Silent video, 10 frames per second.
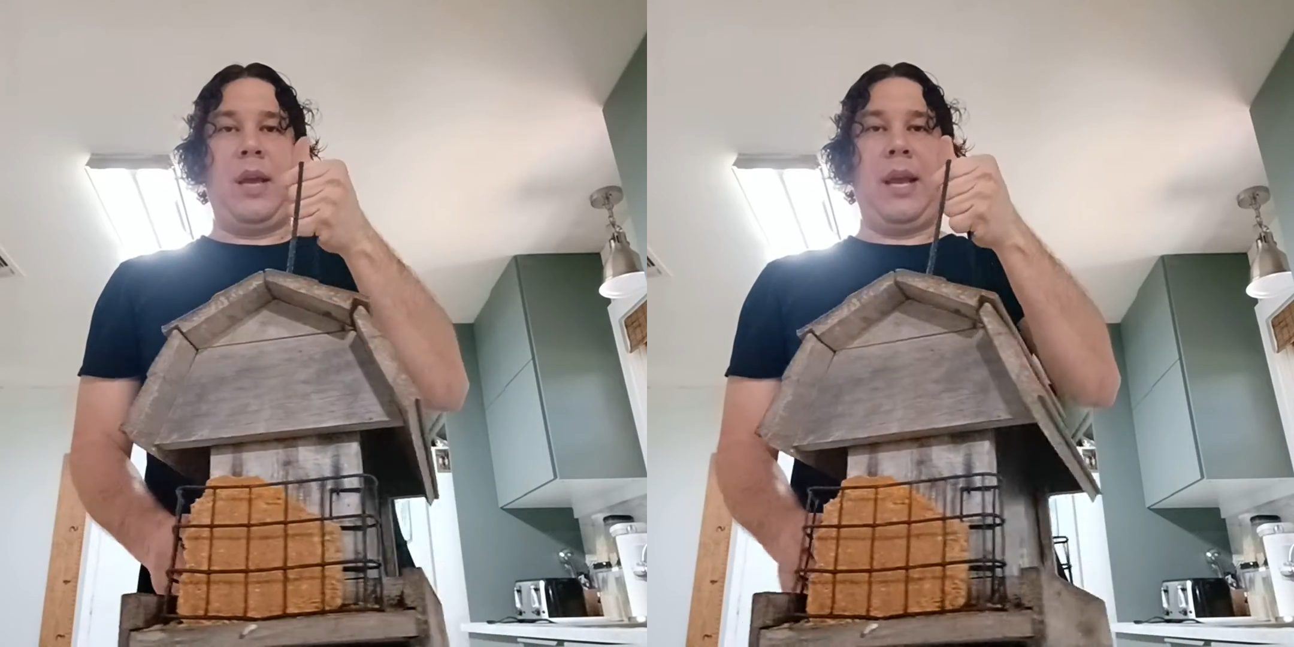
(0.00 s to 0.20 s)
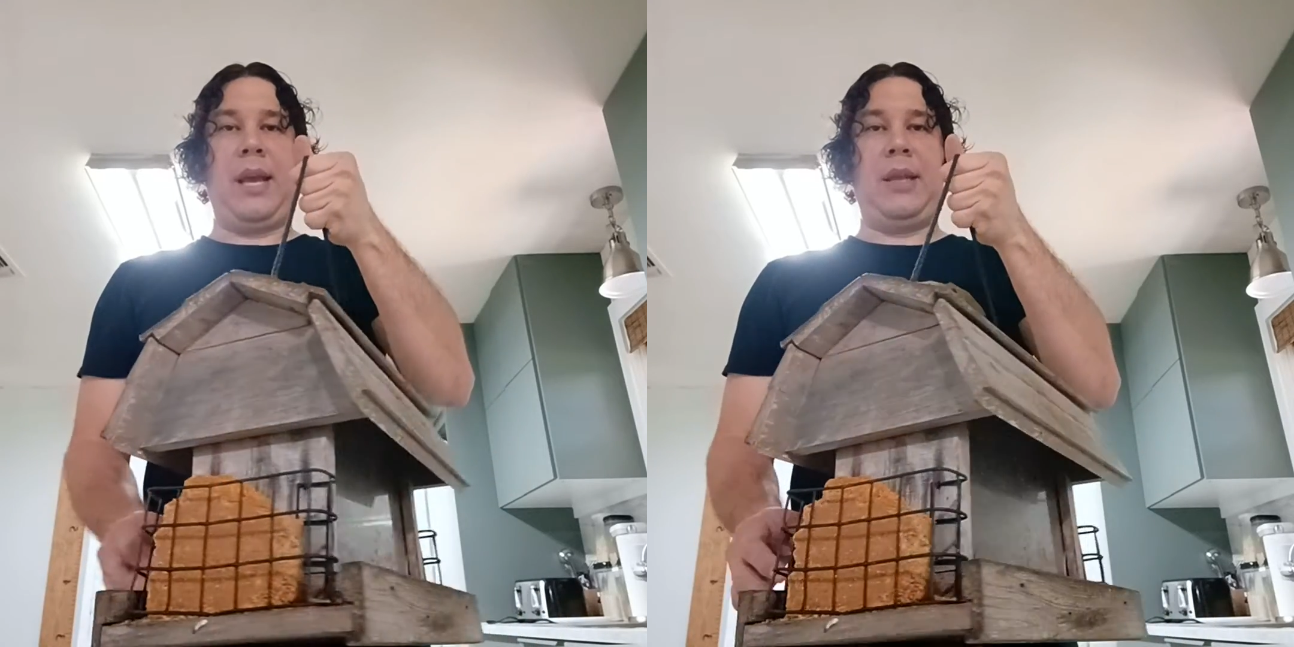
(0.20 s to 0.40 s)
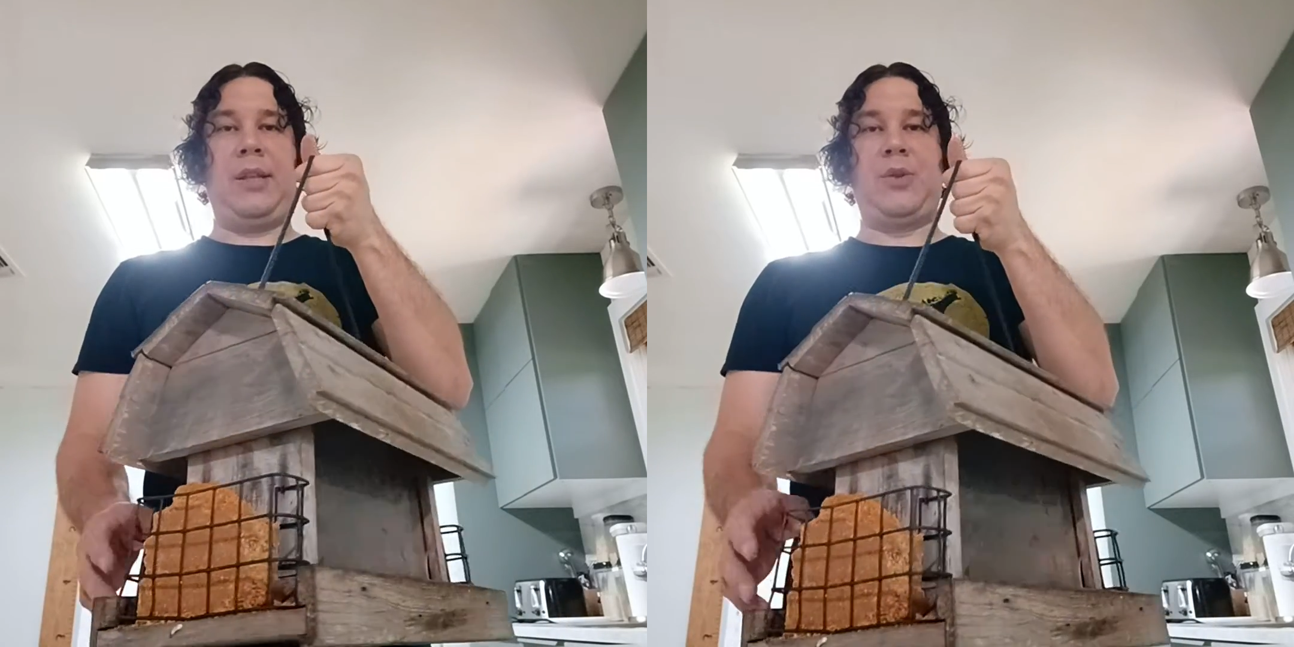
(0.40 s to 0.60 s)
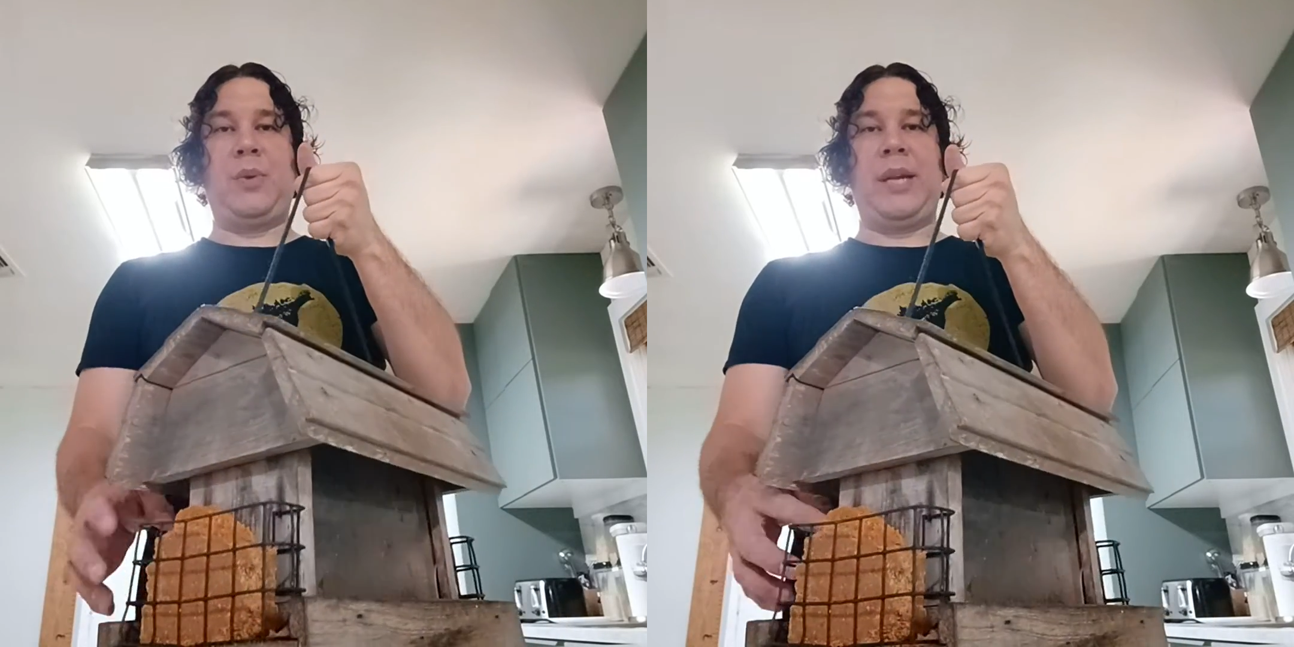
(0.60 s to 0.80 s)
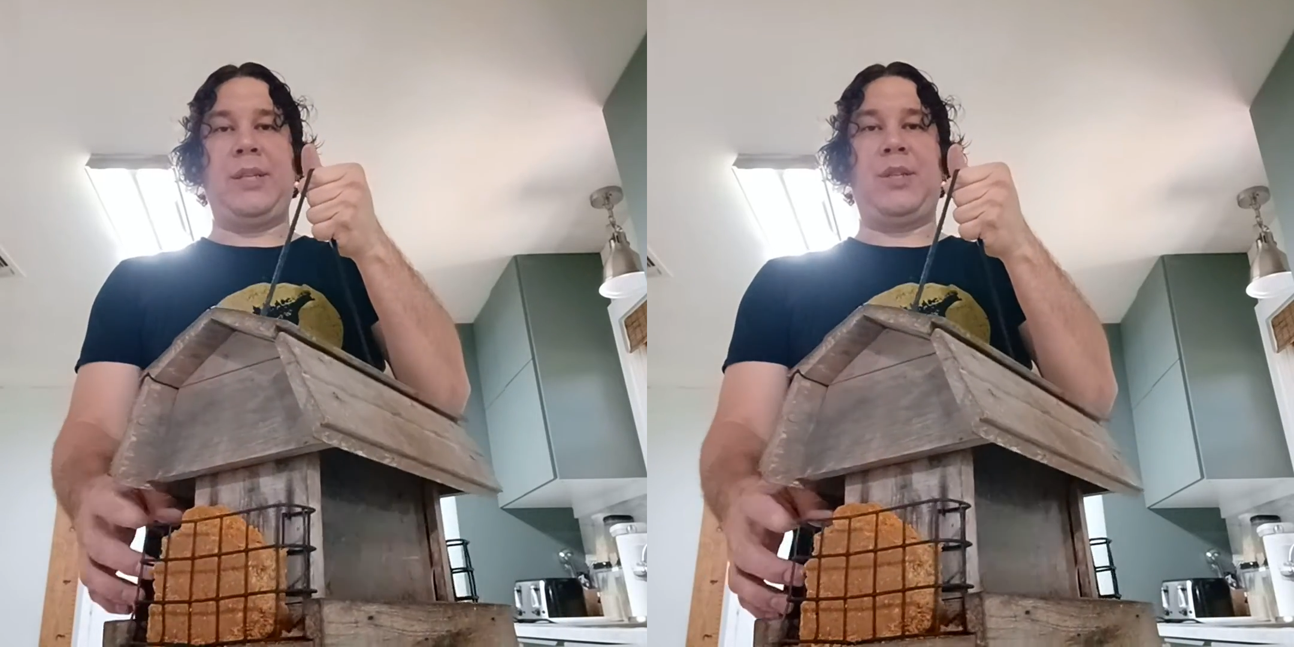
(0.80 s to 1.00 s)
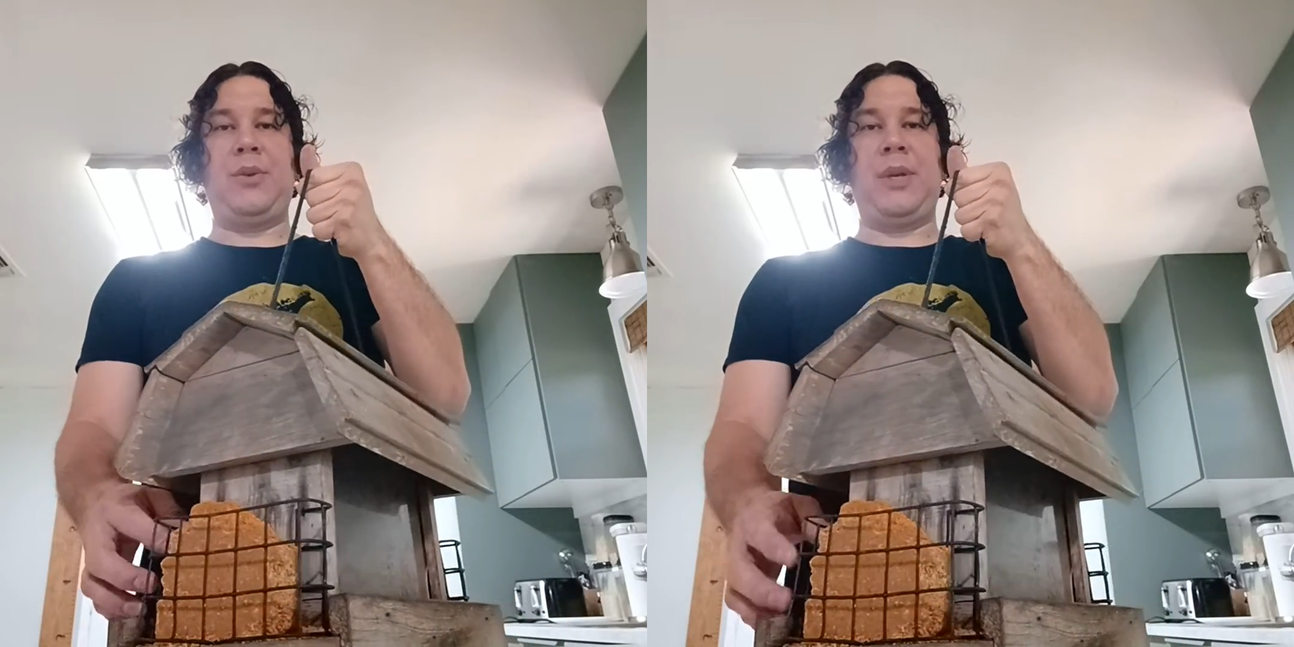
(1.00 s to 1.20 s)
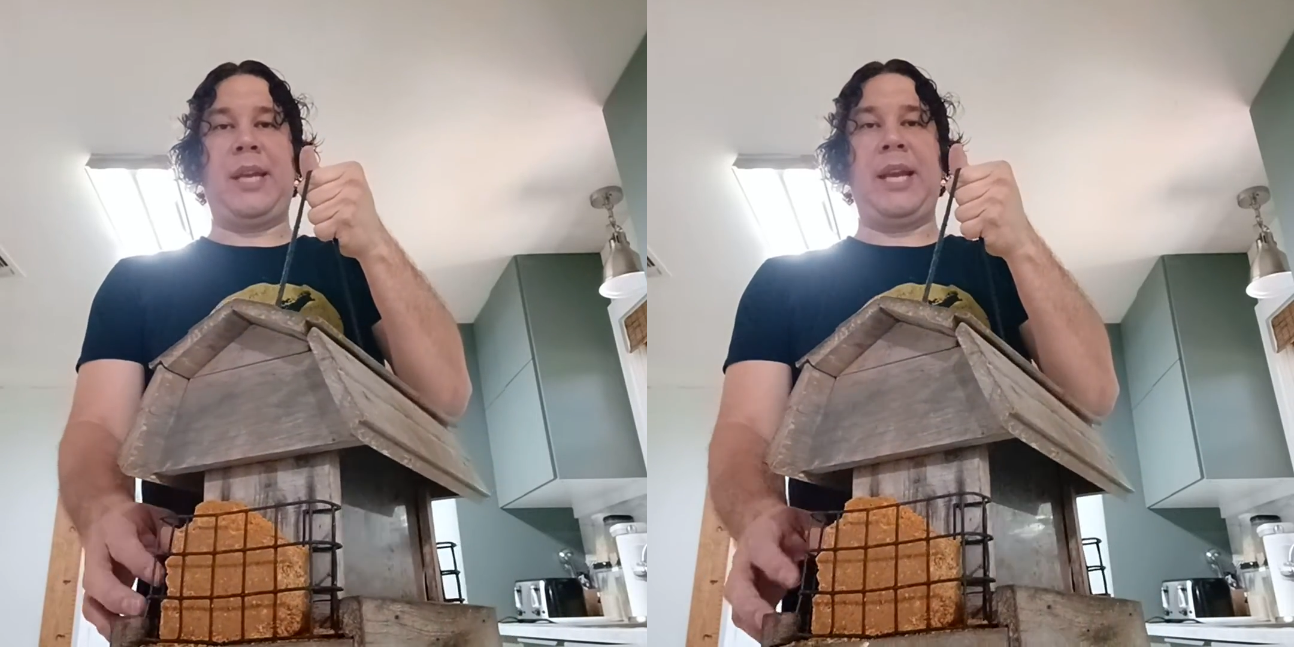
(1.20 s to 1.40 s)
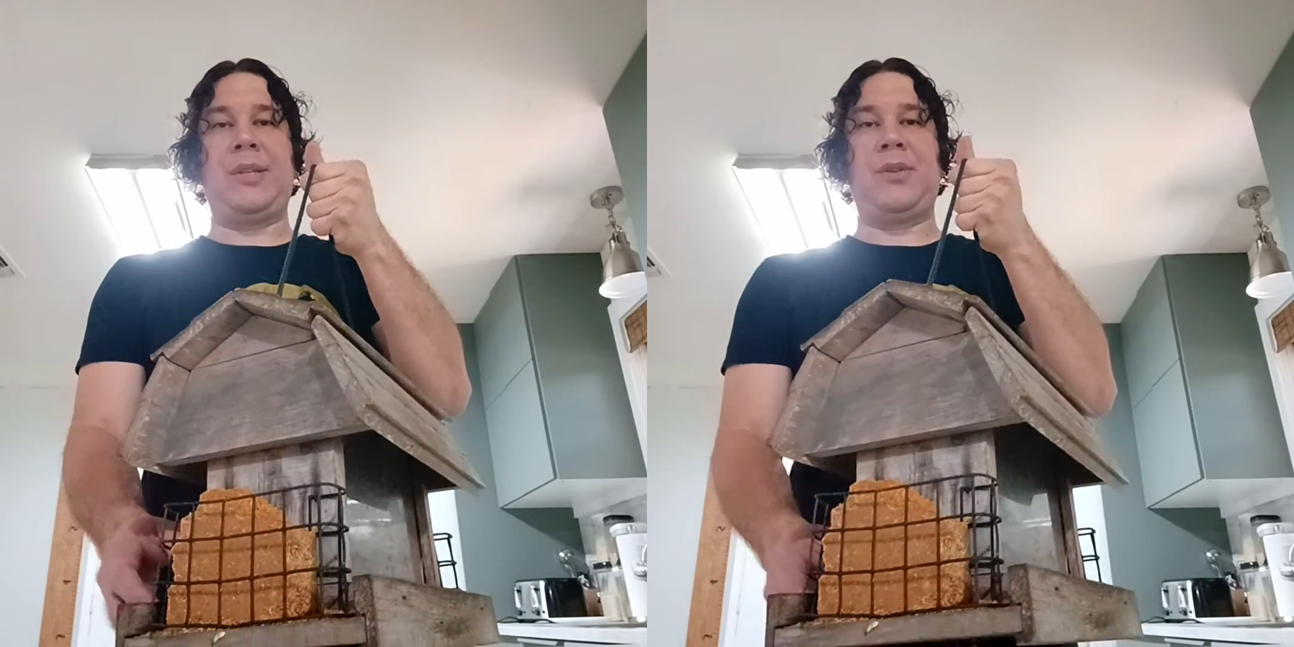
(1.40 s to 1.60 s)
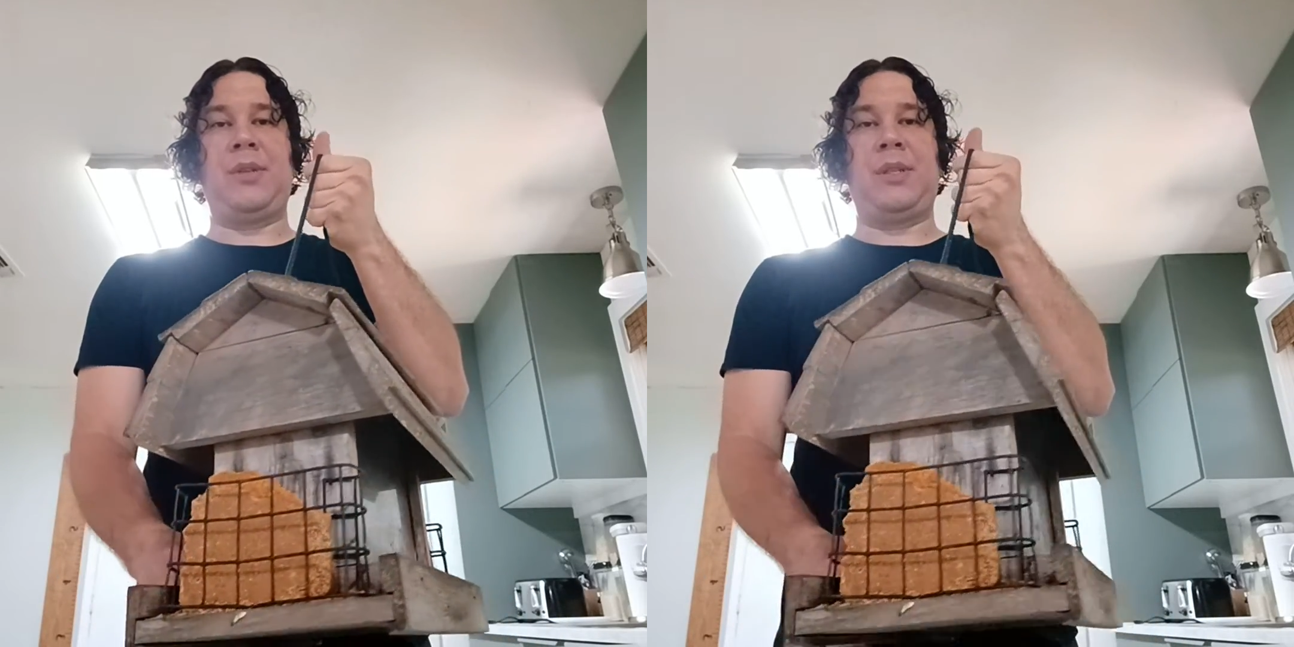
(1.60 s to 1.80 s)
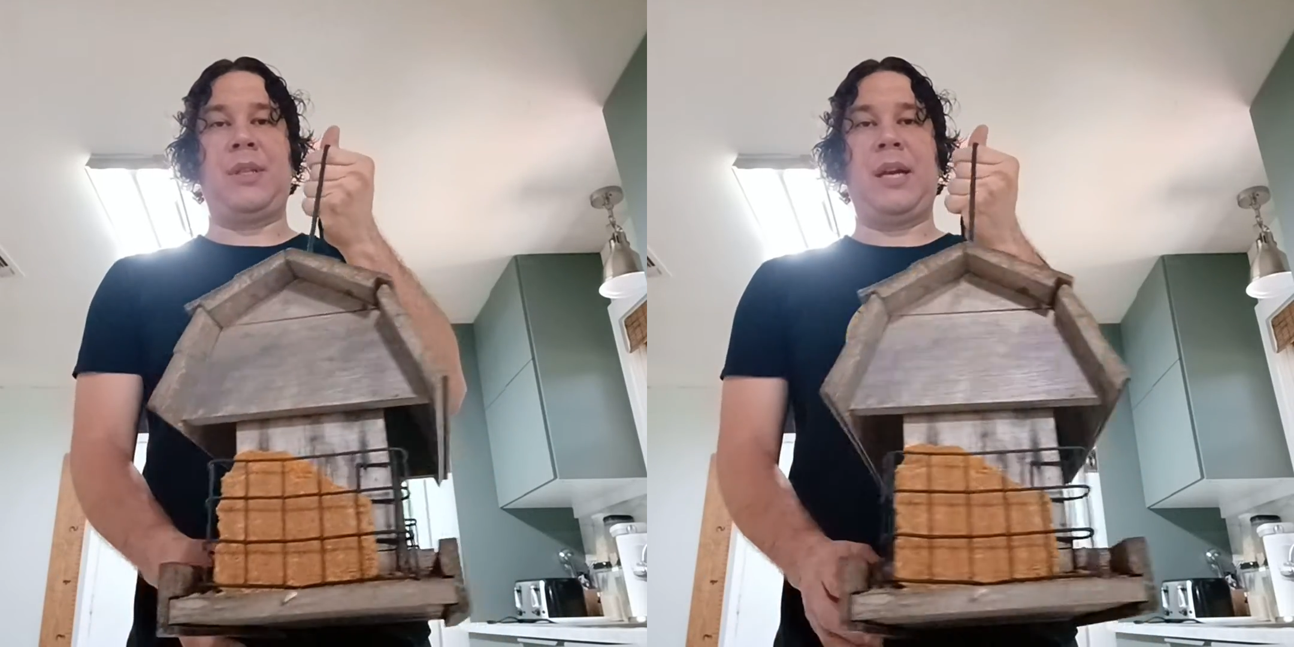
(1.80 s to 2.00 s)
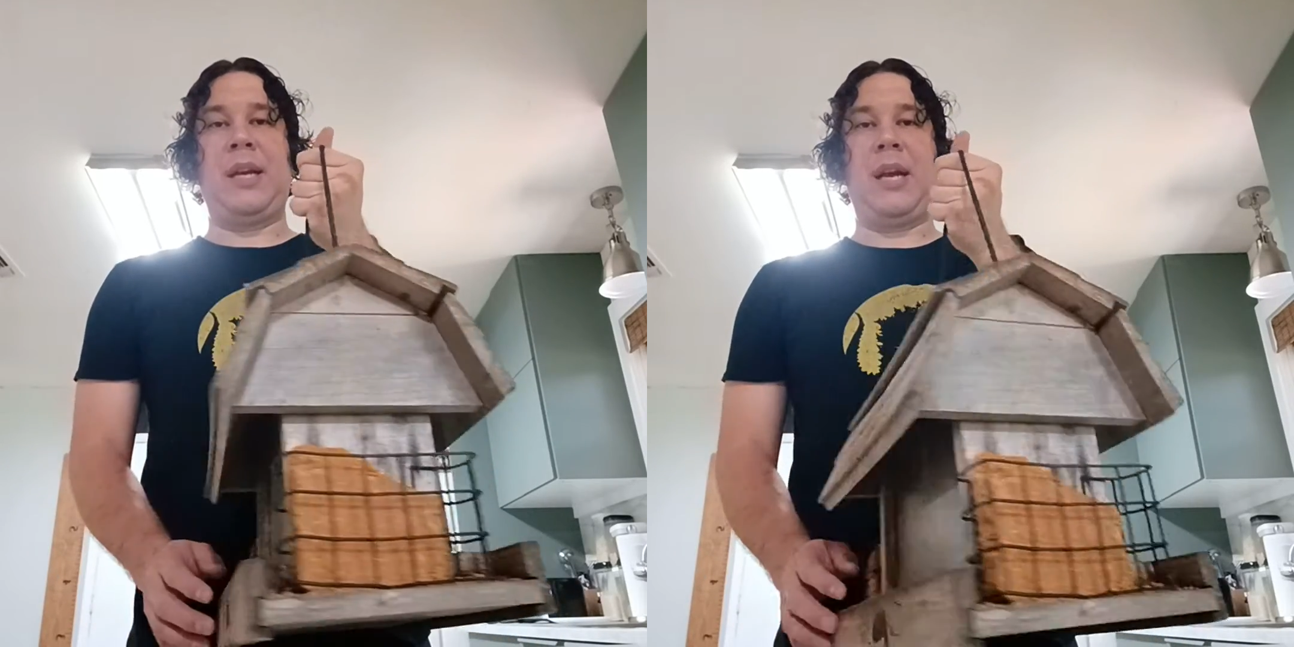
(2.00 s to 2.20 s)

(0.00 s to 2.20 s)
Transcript: And this one has suet cakes on the side.